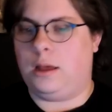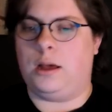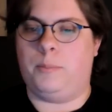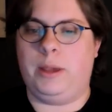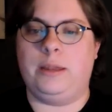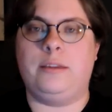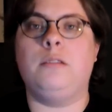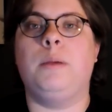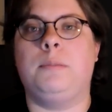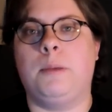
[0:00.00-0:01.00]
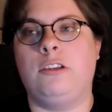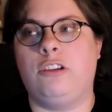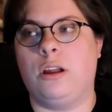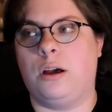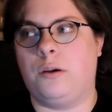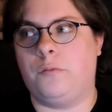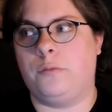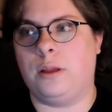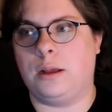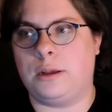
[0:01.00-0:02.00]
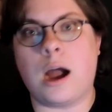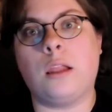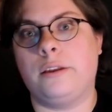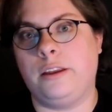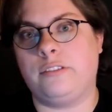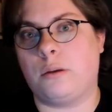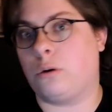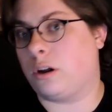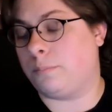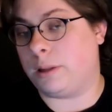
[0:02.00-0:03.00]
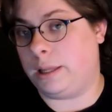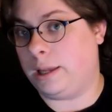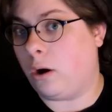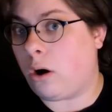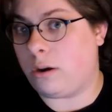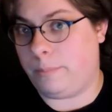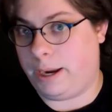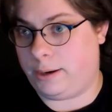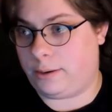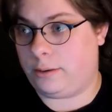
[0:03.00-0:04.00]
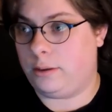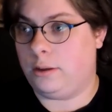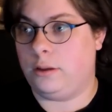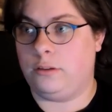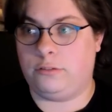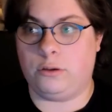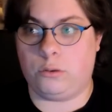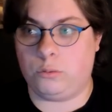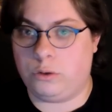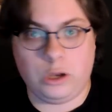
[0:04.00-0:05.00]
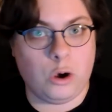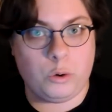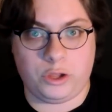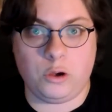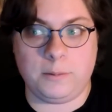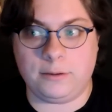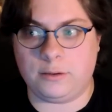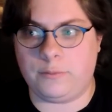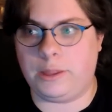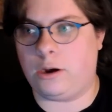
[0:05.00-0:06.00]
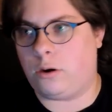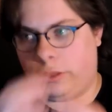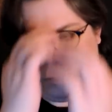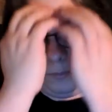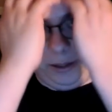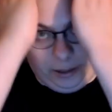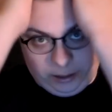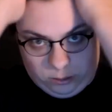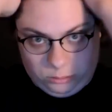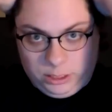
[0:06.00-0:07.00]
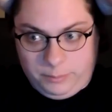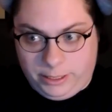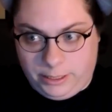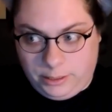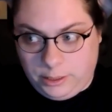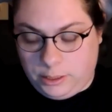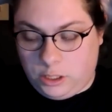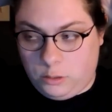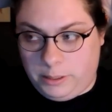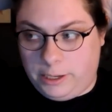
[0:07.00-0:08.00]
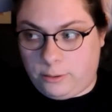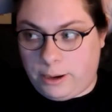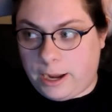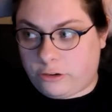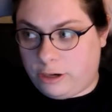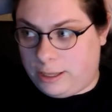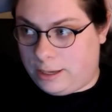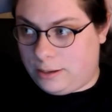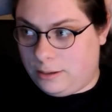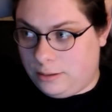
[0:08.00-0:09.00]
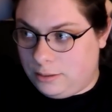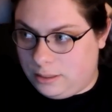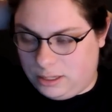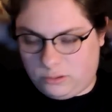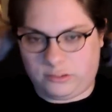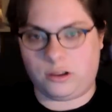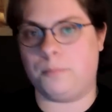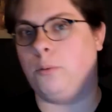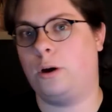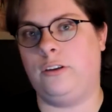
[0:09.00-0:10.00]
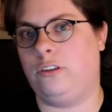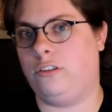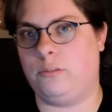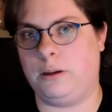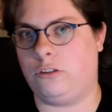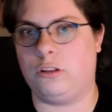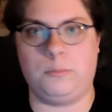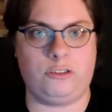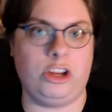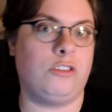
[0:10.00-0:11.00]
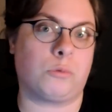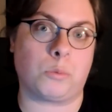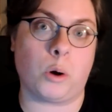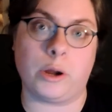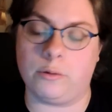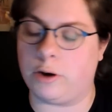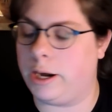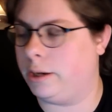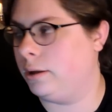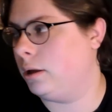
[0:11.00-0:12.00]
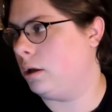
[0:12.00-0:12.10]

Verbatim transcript: Um, it did make mention of colonies that were completely automated, so no humans lived there, or there'd be you know limited human interaction at you know some points just to make sure the machines were working right.